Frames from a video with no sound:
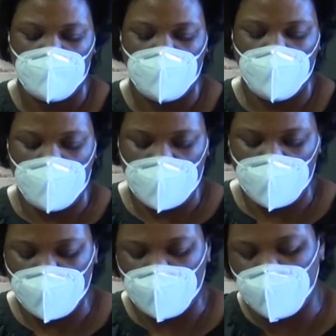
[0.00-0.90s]
make
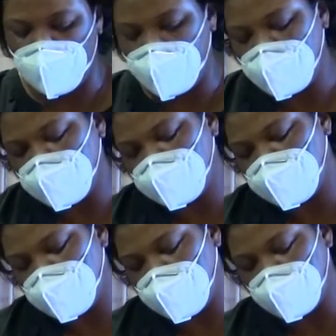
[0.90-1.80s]
your crease
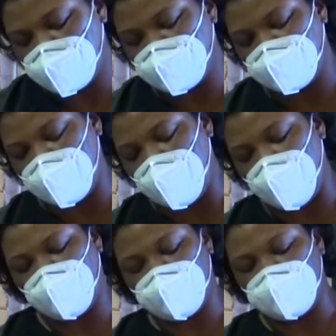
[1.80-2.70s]

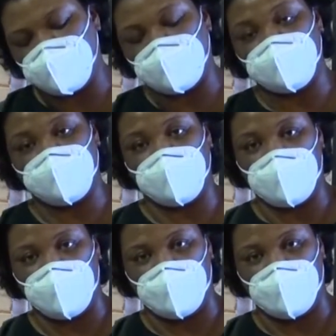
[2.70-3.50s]
down the center.